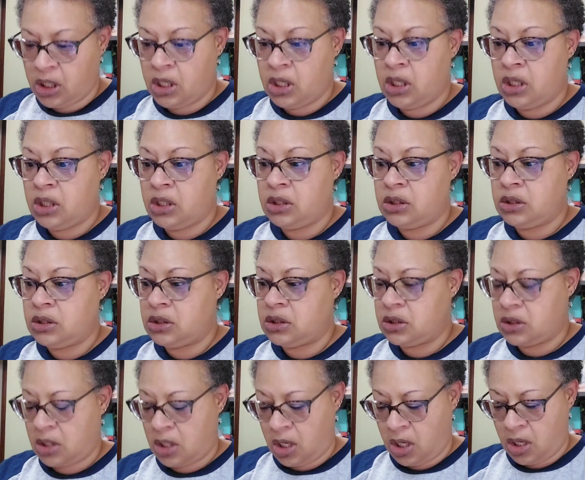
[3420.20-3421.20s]

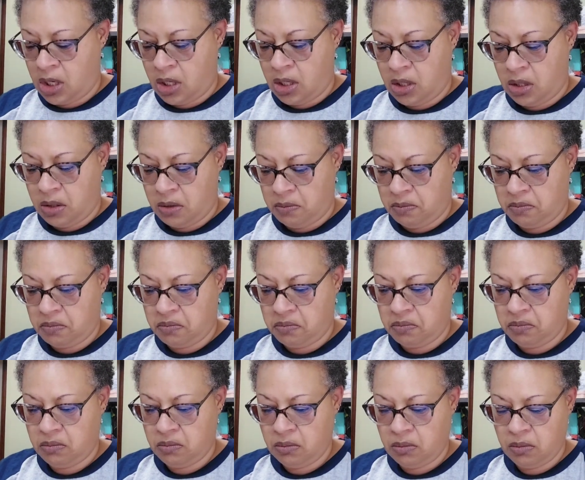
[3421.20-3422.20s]
is, um,
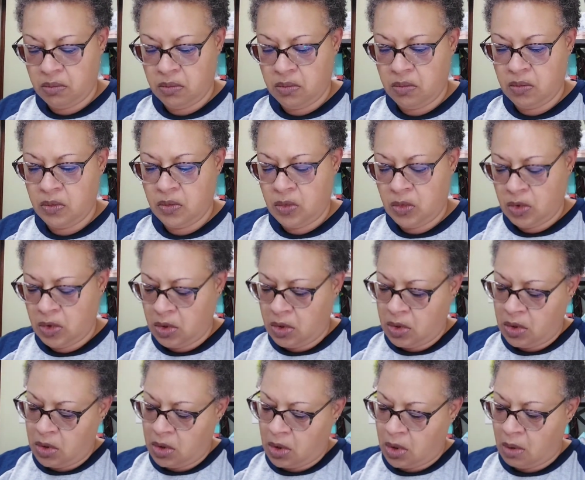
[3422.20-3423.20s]

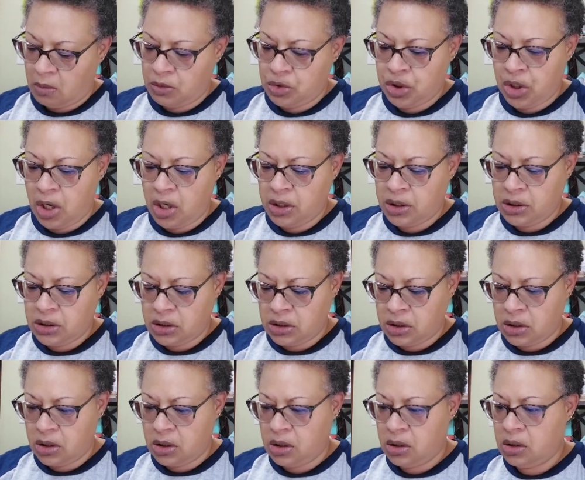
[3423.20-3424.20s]
I'm trying to
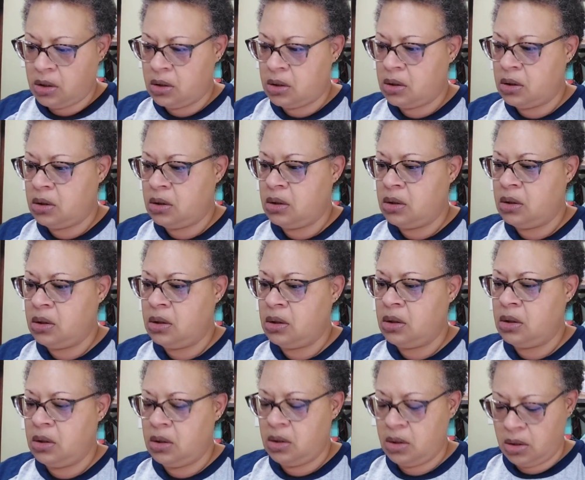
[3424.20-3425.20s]
see.
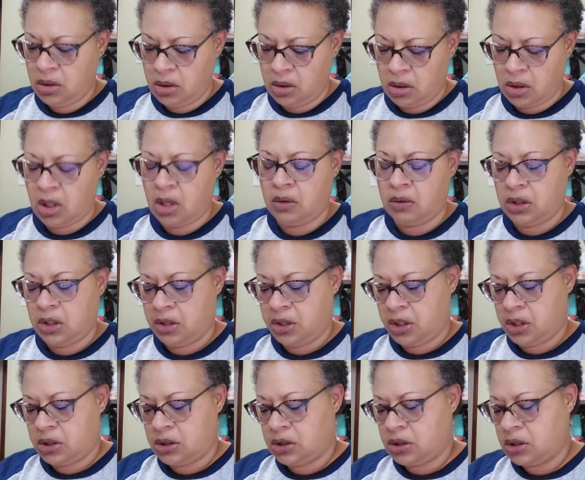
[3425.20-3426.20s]
Oh, there it
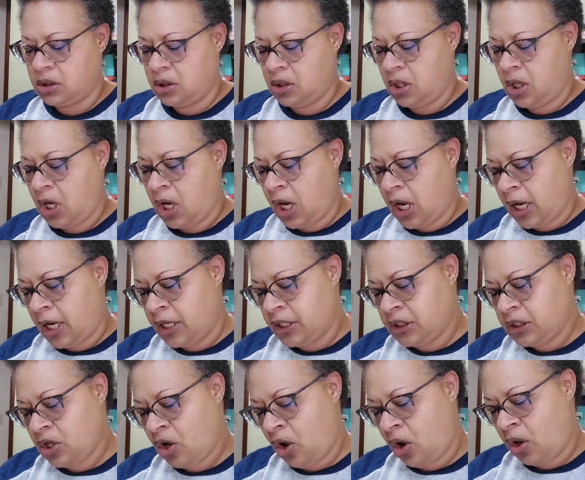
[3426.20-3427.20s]
is.
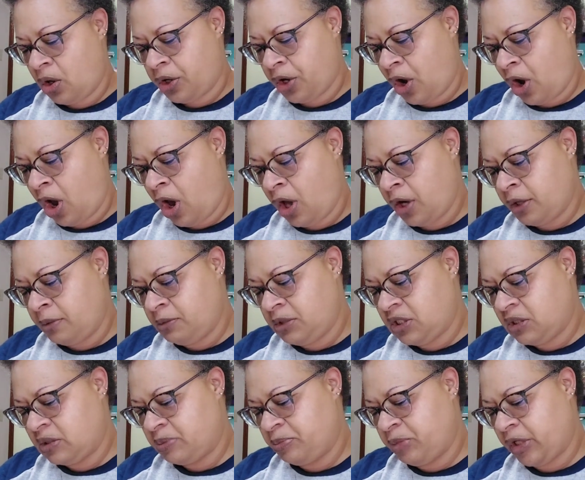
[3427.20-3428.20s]
It's called Autumn
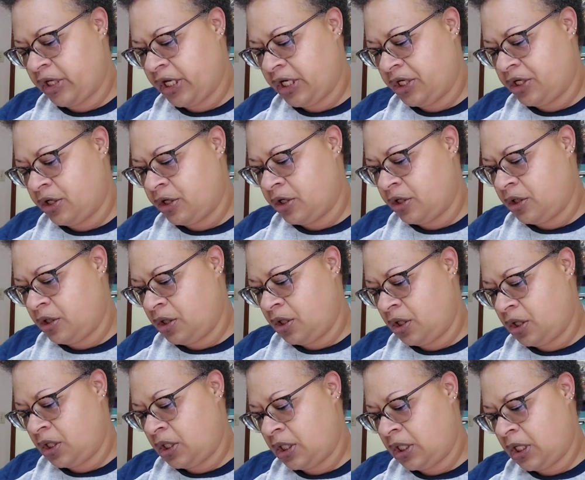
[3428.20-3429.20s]
Splendor
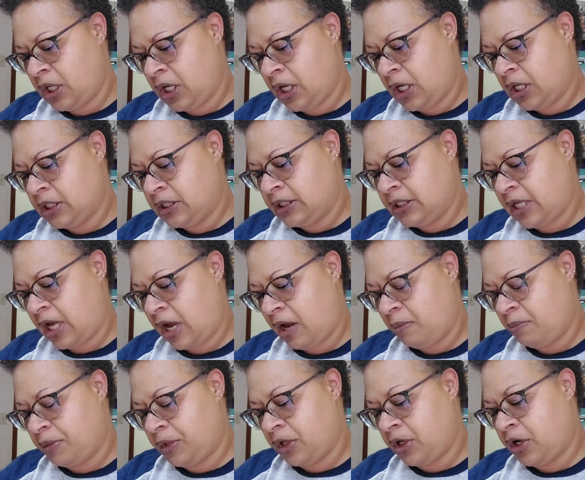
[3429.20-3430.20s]

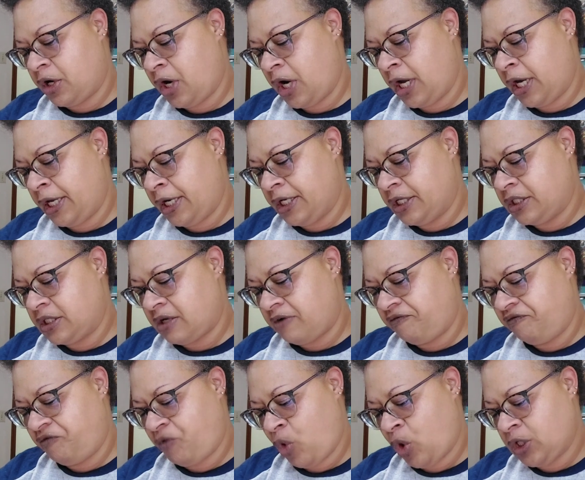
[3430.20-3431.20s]
Sampler. It is a
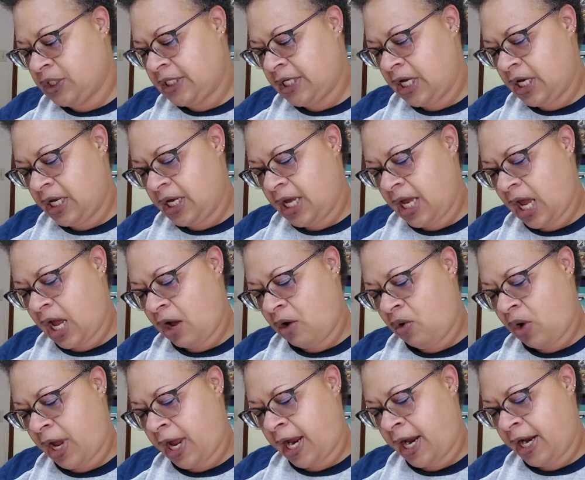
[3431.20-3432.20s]
14
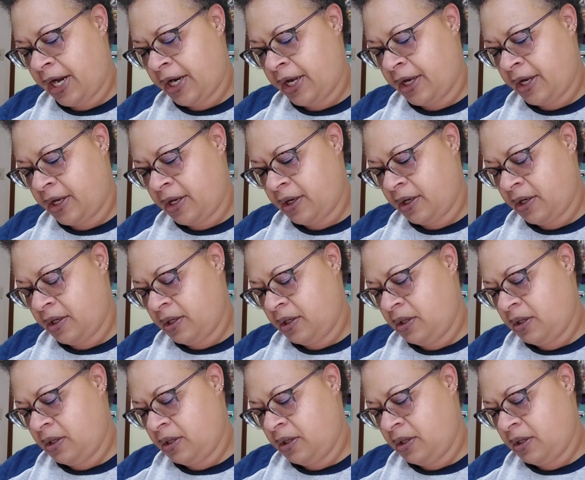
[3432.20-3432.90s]
count Aida,